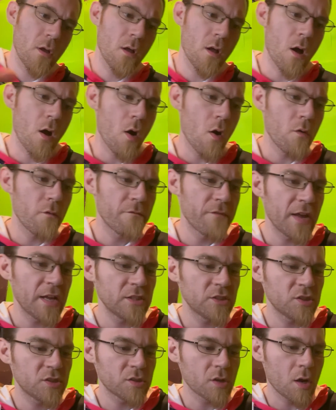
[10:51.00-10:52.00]
All Fate
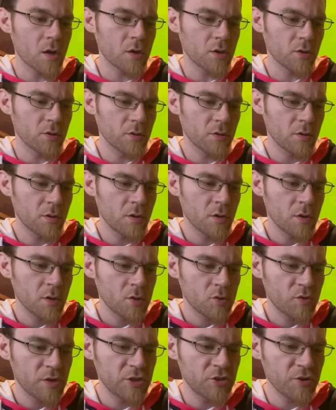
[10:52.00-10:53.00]
Stalker.
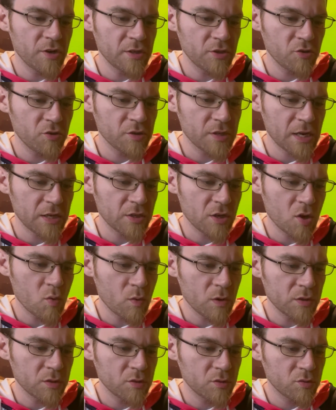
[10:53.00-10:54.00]
Creature enters, exile
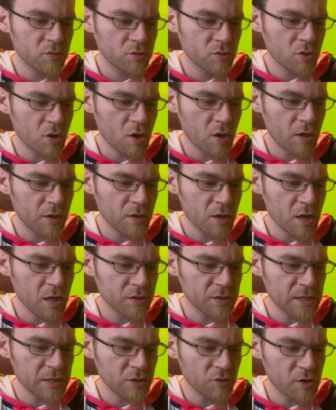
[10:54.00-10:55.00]
1 target
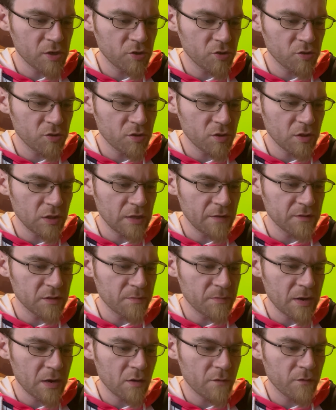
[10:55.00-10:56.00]
non-assassin creature until it leaves the
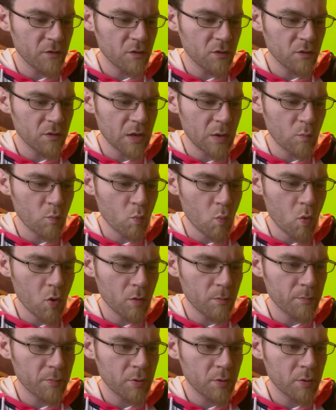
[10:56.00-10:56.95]
battlefield and warp.